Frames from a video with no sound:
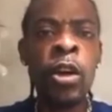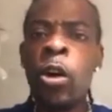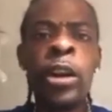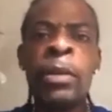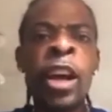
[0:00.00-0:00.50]

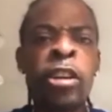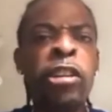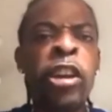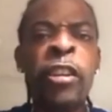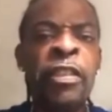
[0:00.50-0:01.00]
Oh, them not
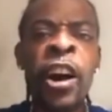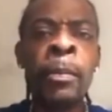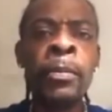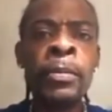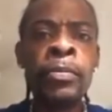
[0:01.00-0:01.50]
create no
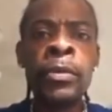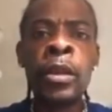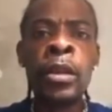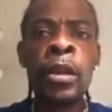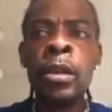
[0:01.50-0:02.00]
farm.
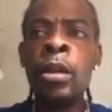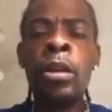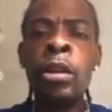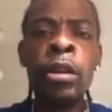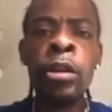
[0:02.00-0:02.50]

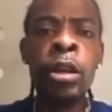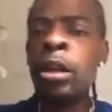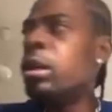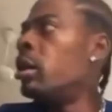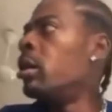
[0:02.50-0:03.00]

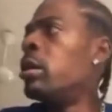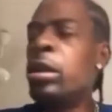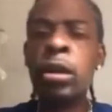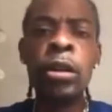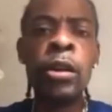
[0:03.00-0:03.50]

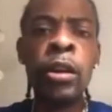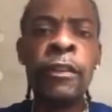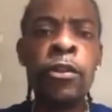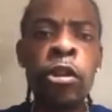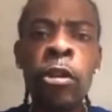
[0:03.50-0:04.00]
No
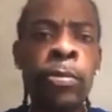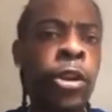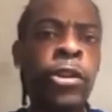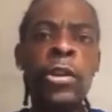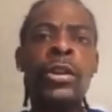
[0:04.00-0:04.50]

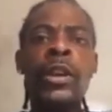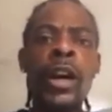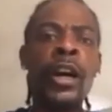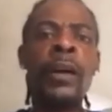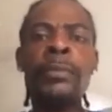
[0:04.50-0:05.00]

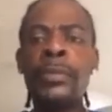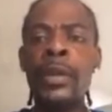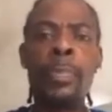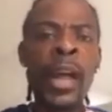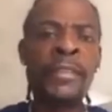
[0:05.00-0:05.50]
forum,
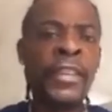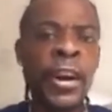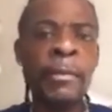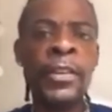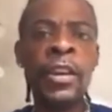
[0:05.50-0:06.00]
no
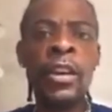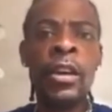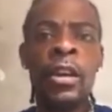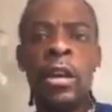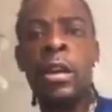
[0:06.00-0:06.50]
platform
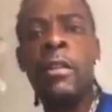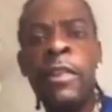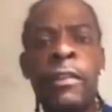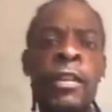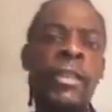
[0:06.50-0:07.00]

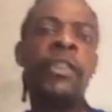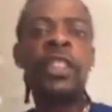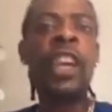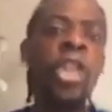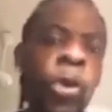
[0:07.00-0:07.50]
for
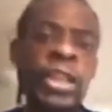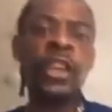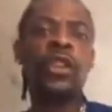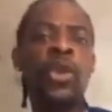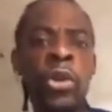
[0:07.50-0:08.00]
send our
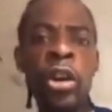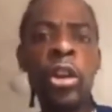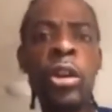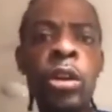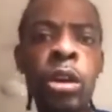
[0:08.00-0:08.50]
thing to the world.